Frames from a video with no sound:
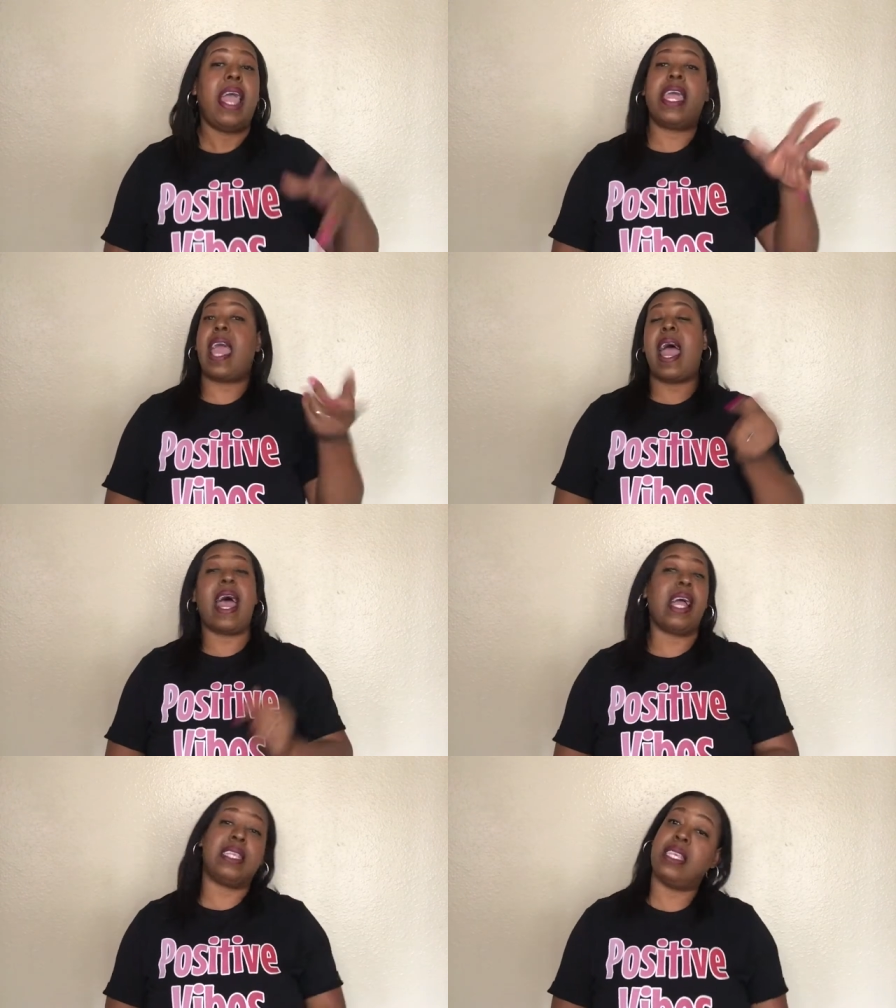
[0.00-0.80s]
He
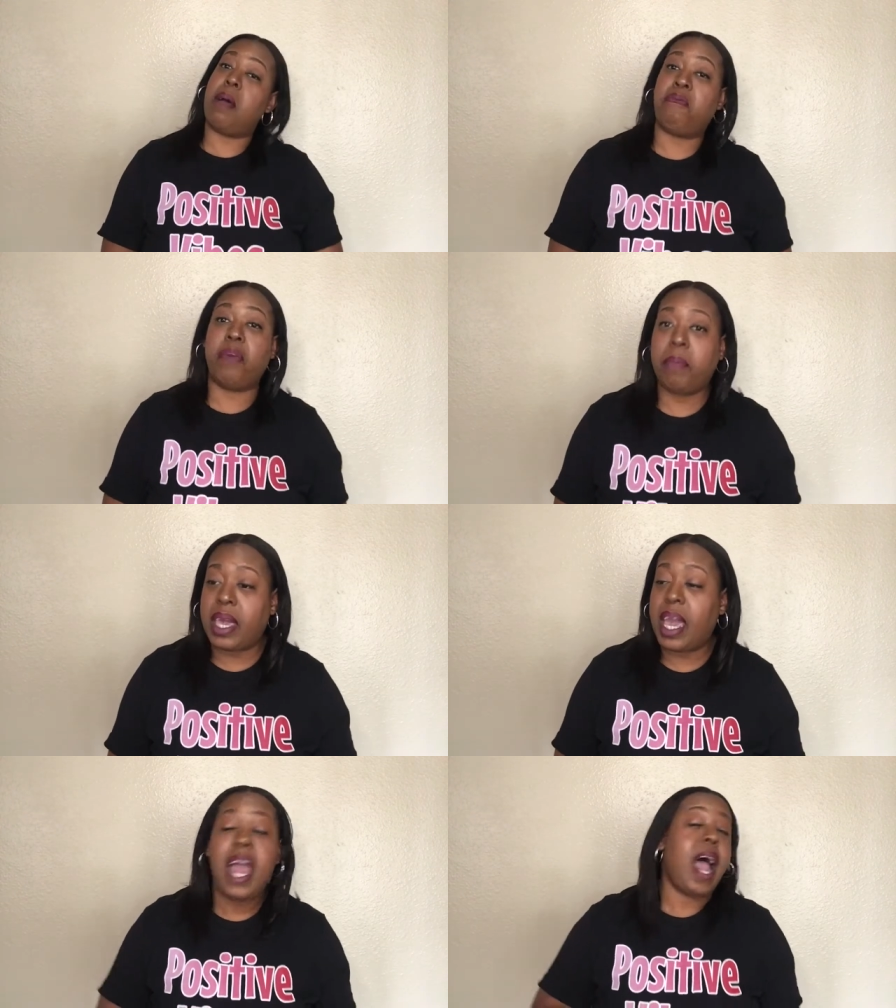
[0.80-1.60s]
hiding something for
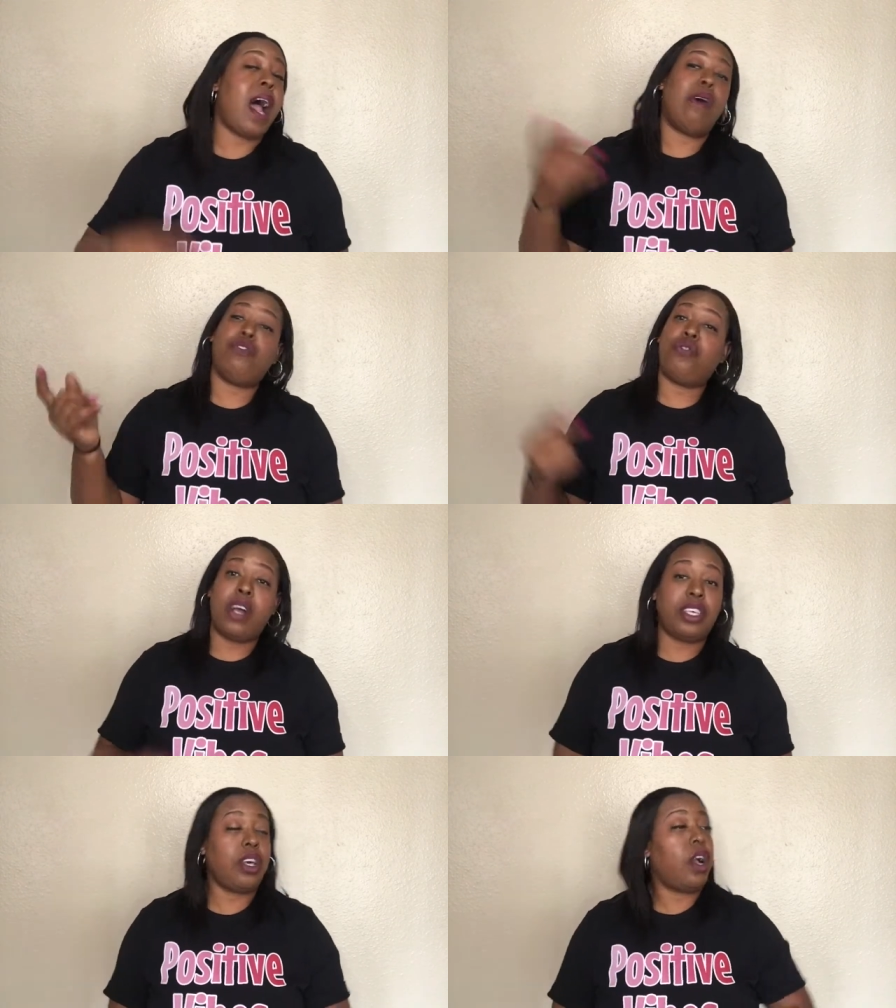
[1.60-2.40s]
me. I don't
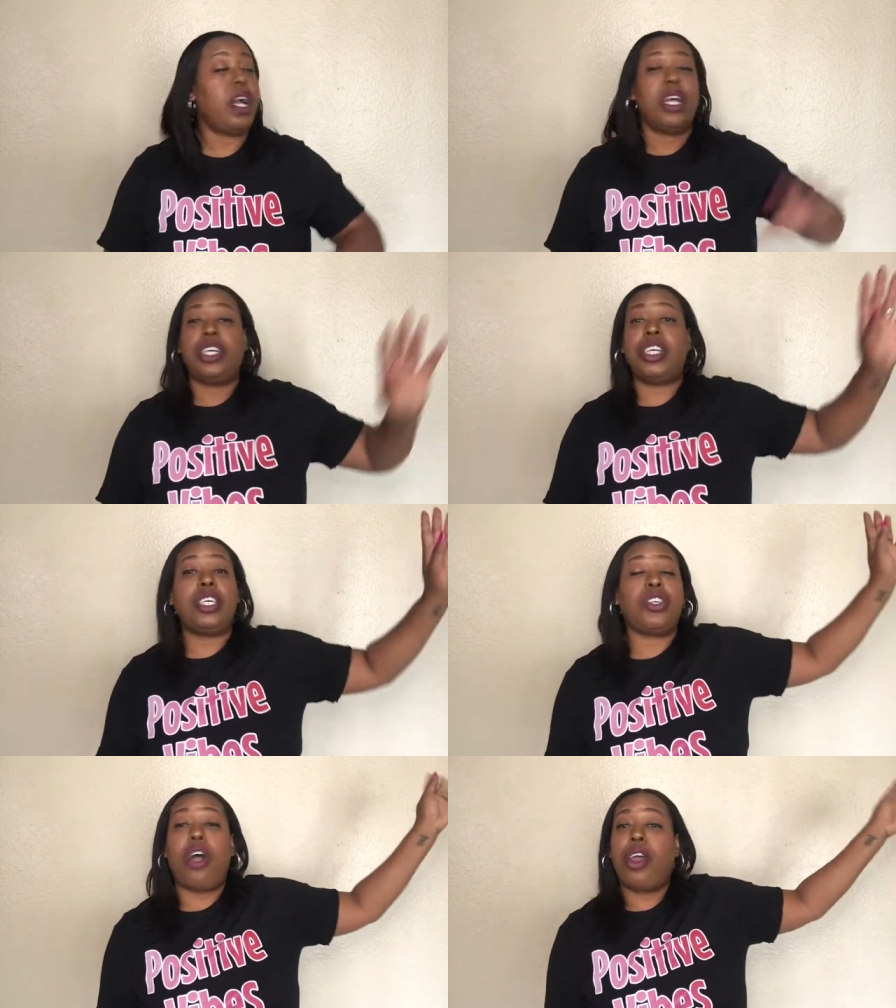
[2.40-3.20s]
trust her. She
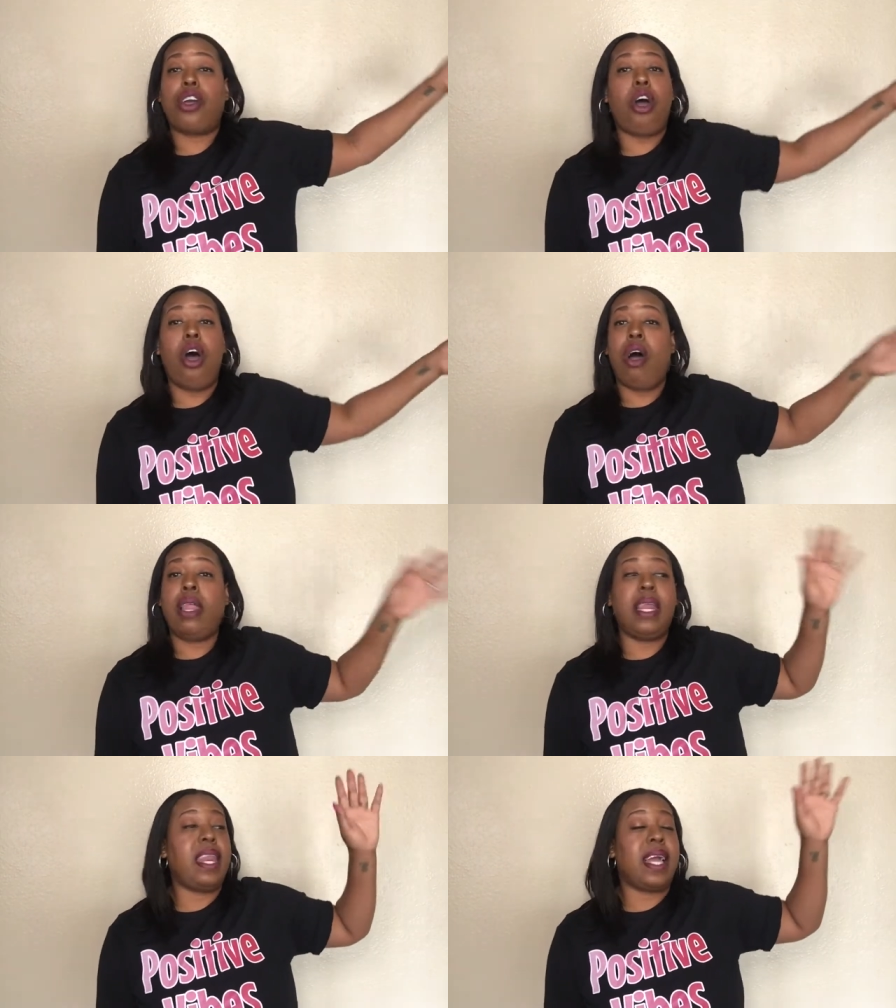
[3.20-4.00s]
started
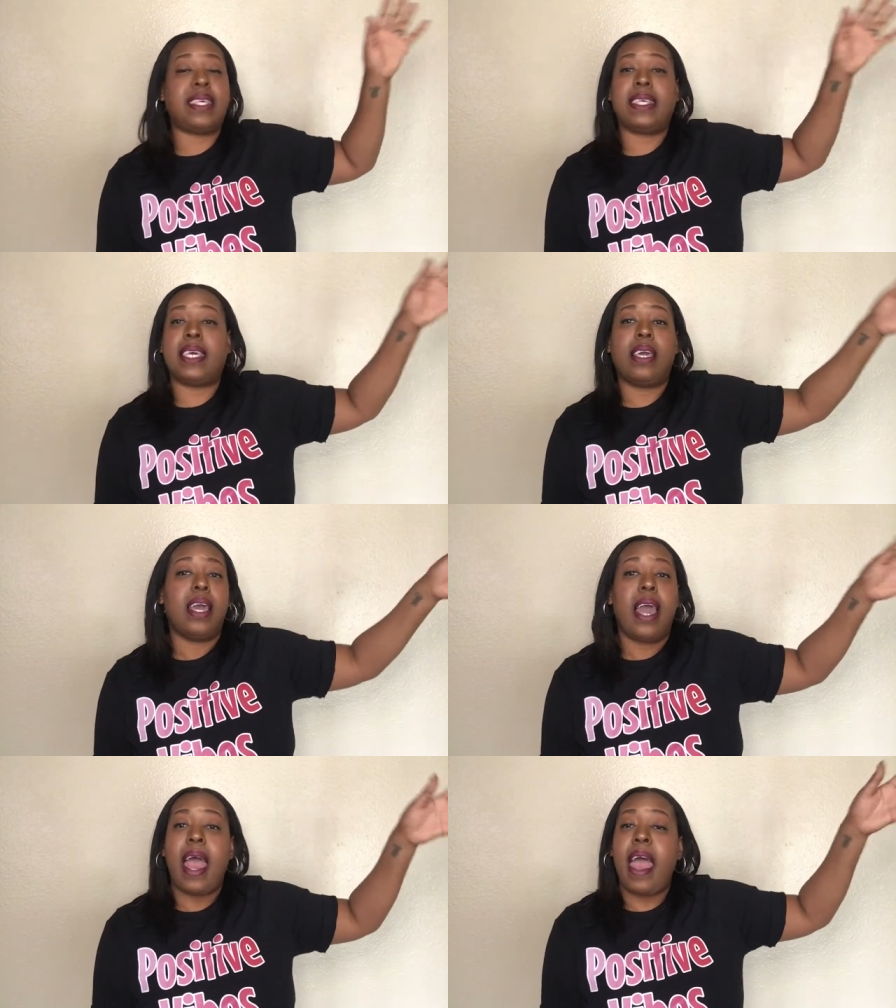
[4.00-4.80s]
calling Nessie
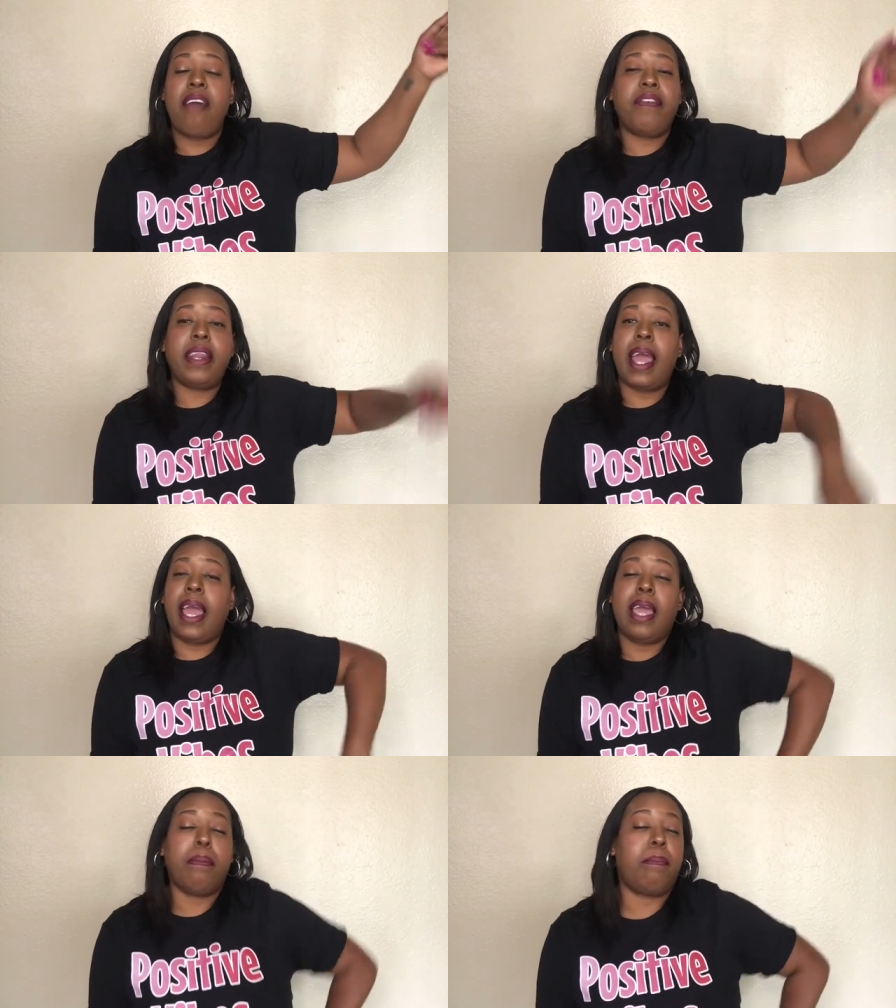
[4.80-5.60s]
every
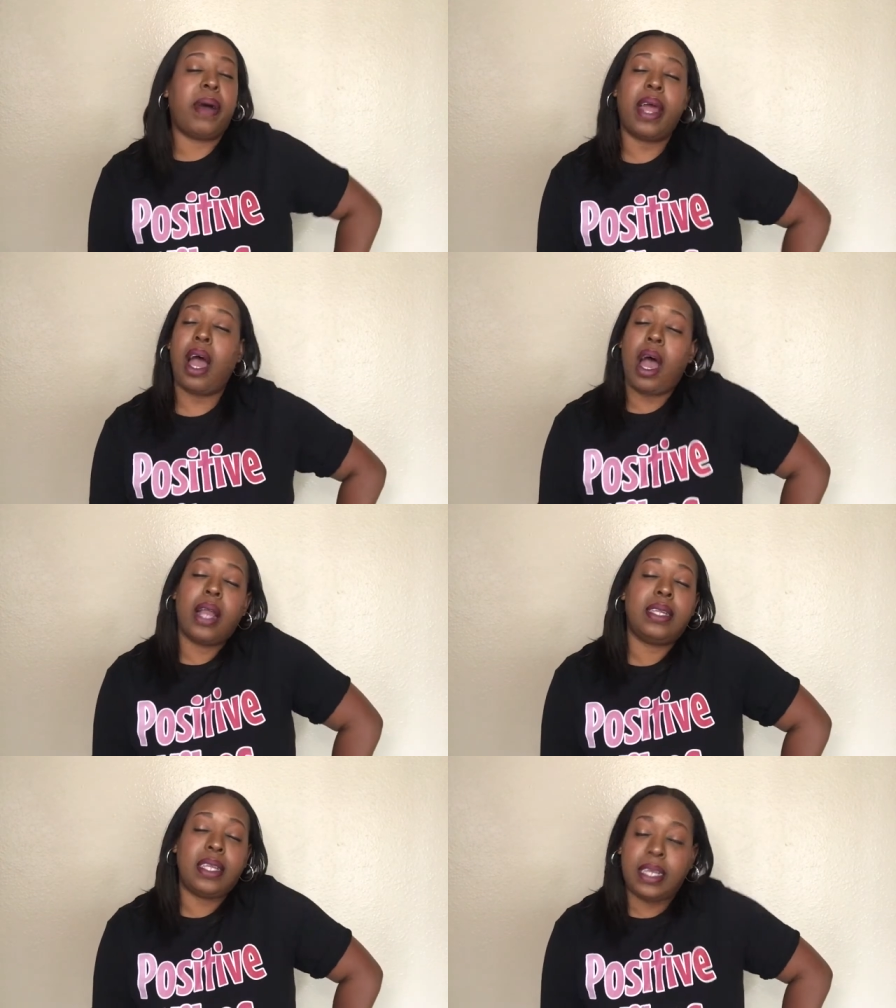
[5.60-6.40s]
name but
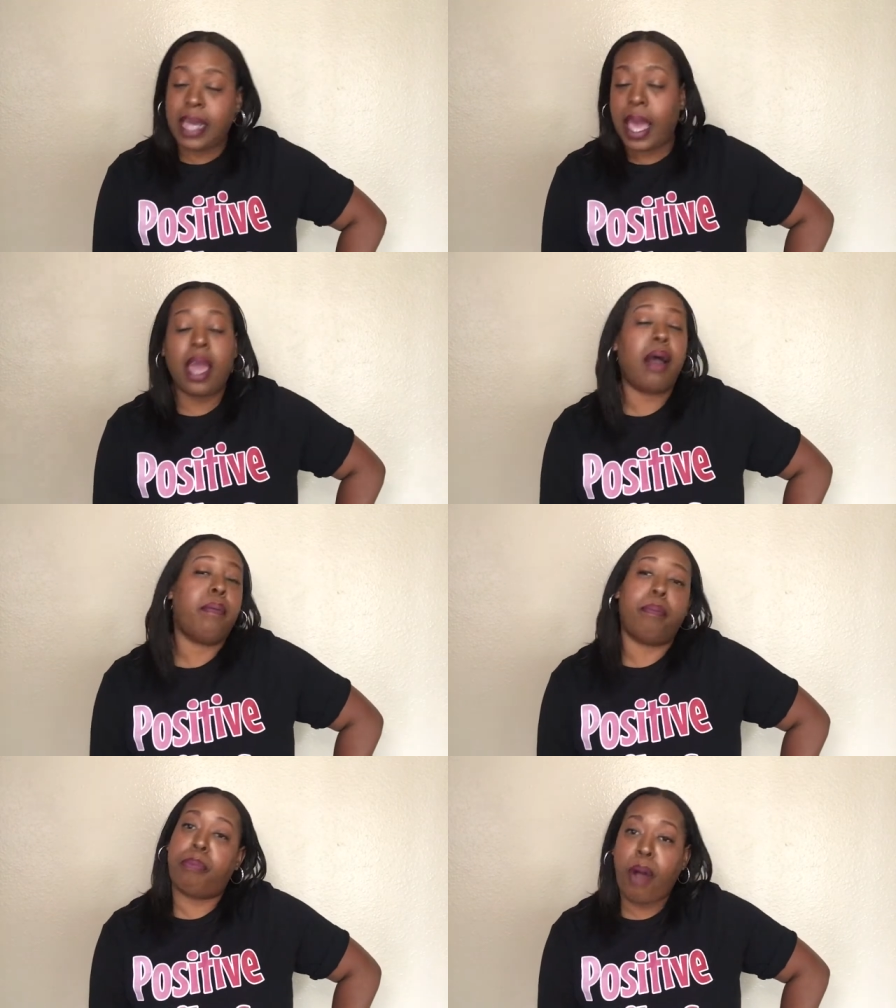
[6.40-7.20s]
her
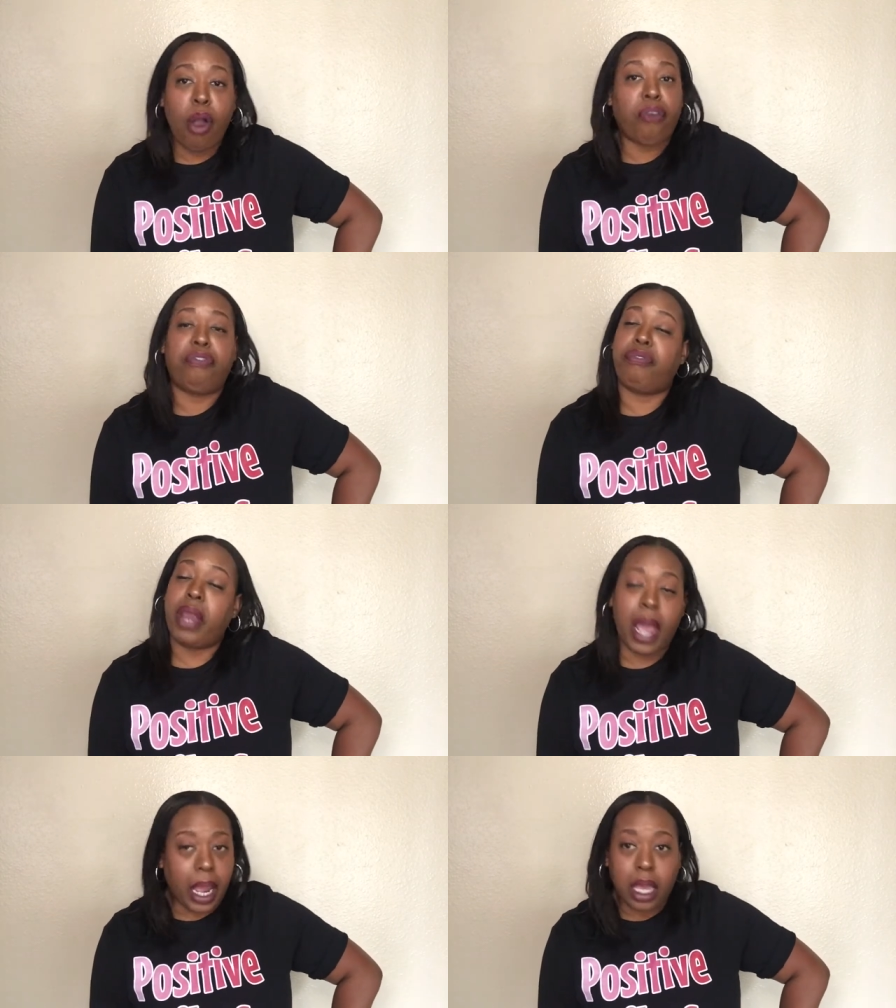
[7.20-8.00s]
damn birth
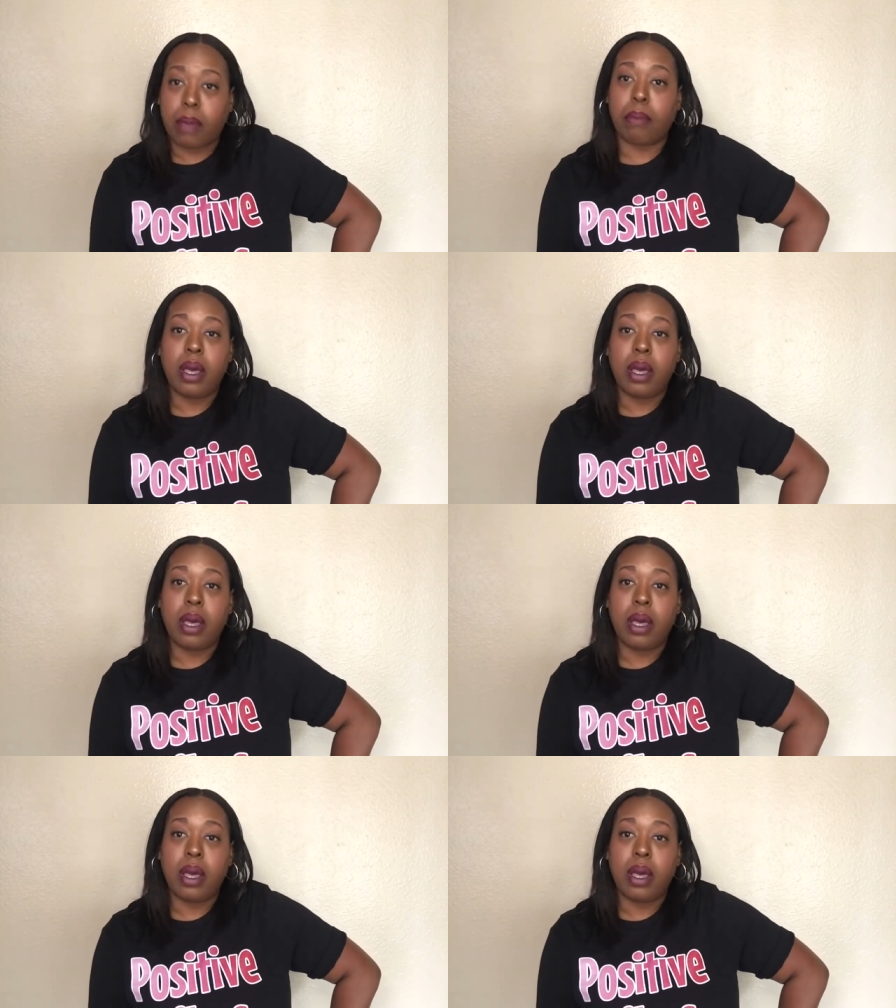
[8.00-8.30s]
name.